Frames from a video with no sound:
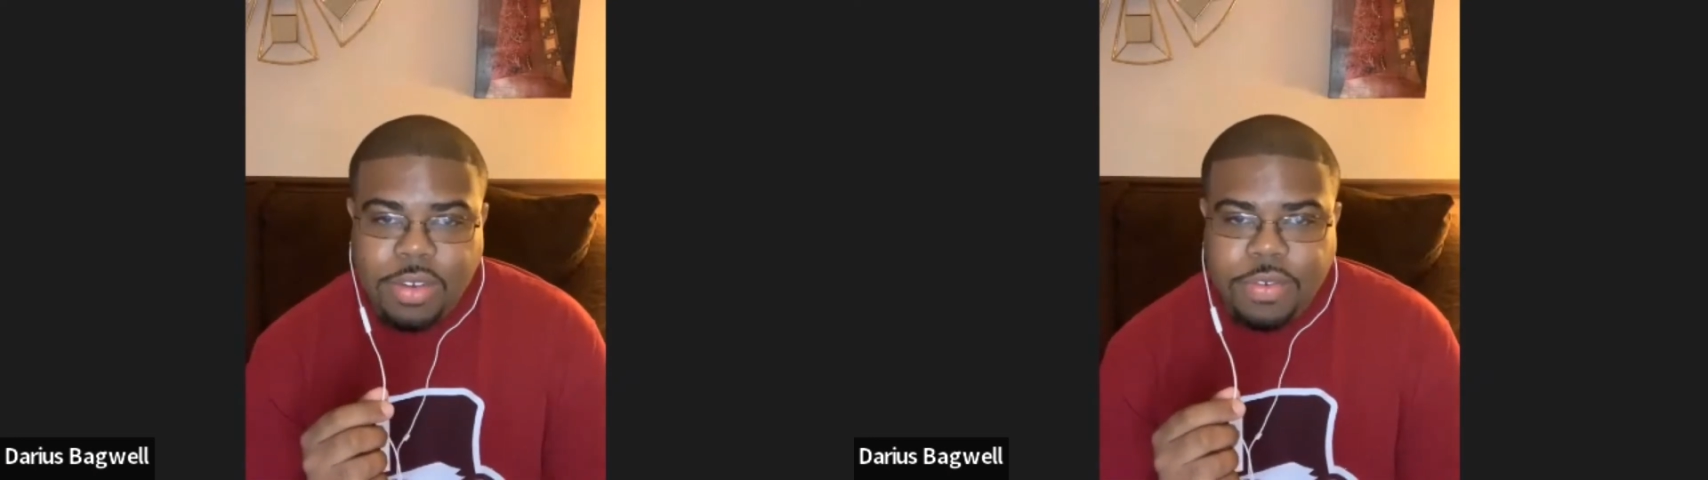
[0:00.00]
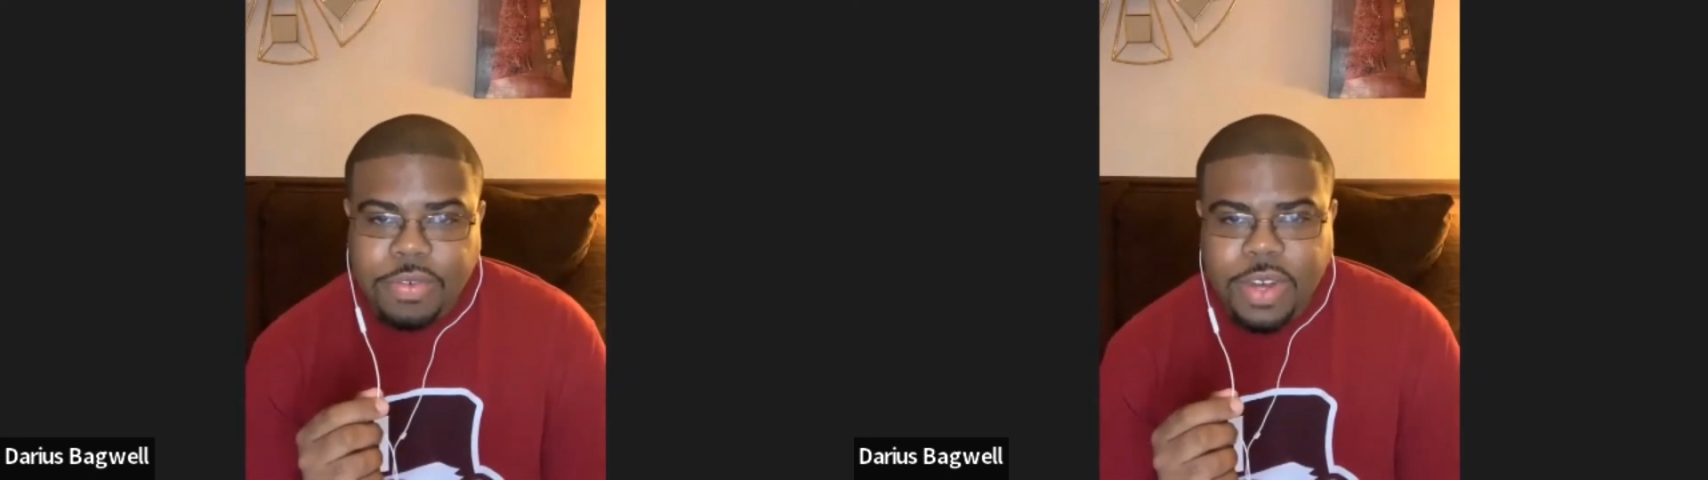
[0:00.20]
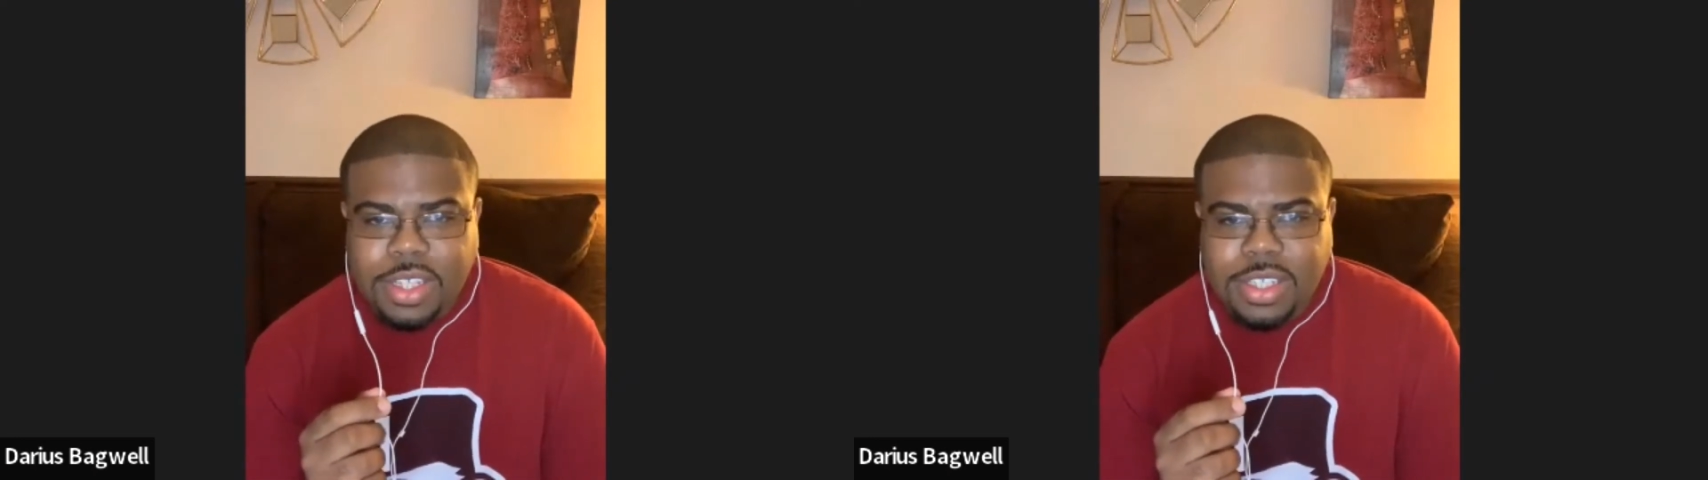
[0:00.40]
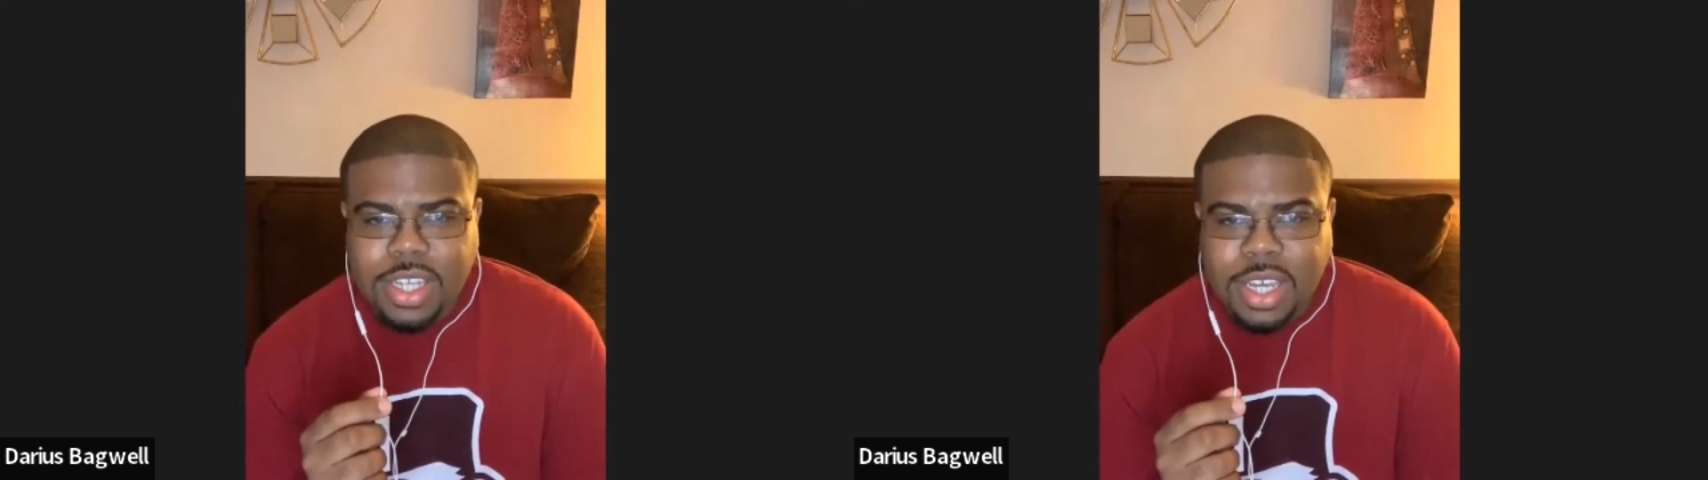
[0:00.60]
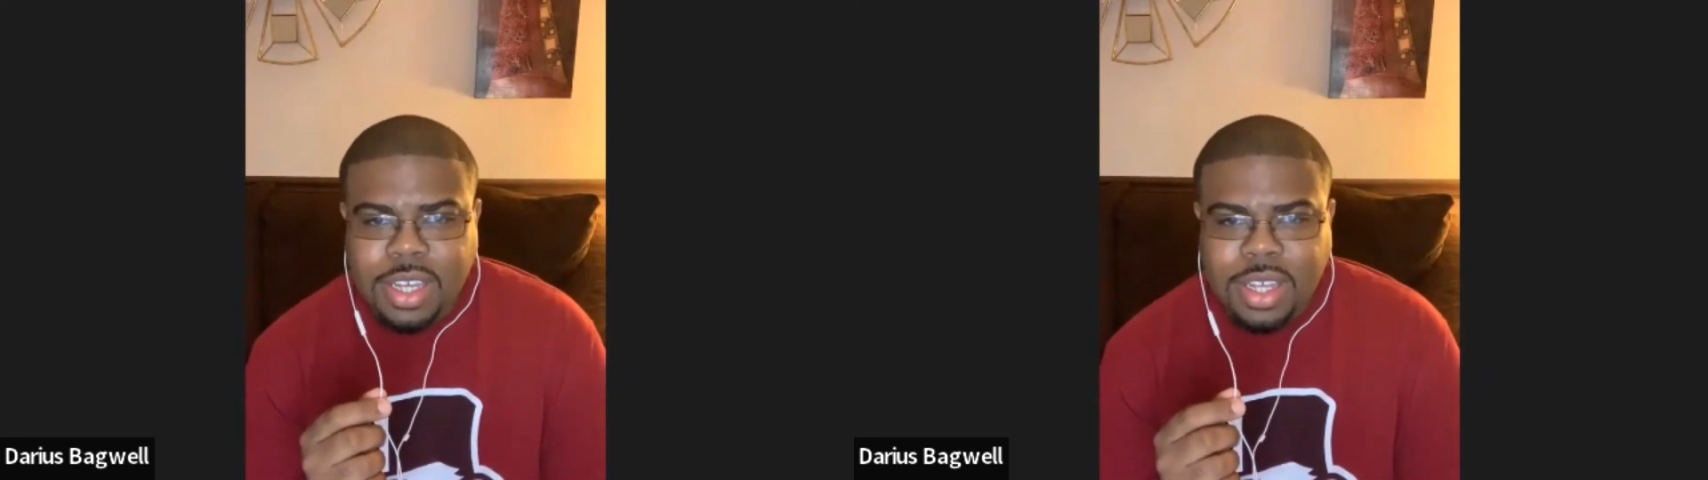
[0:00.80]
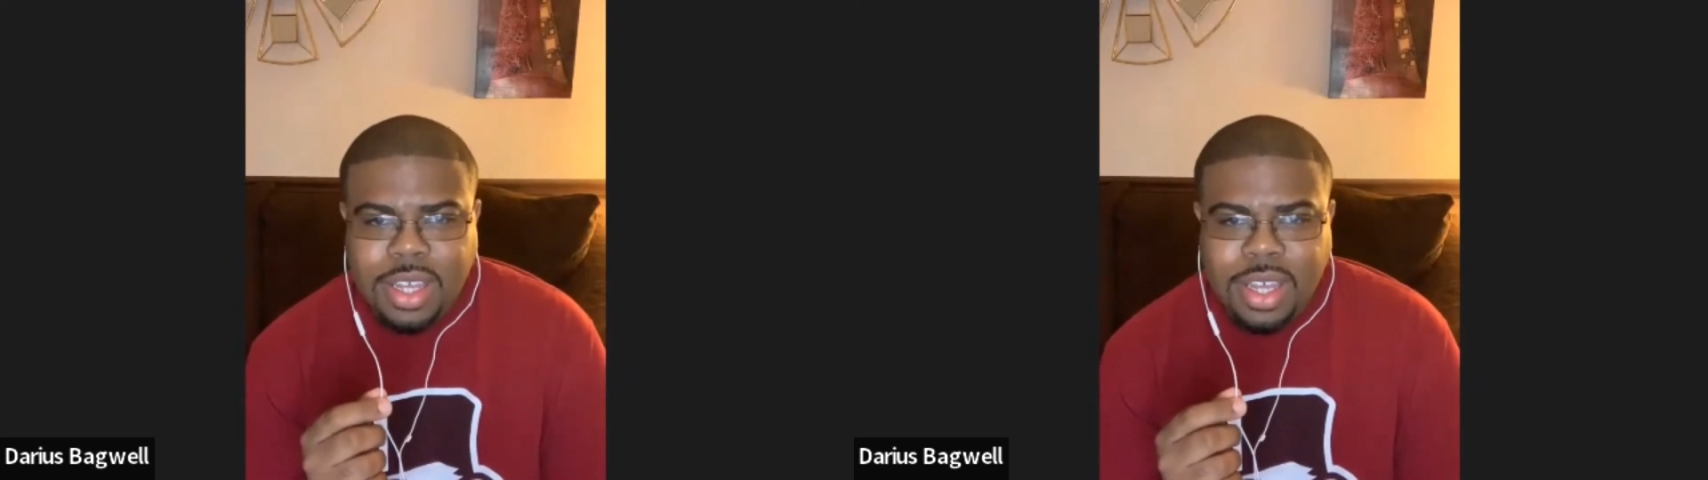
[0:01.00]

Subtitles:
for Father's Day.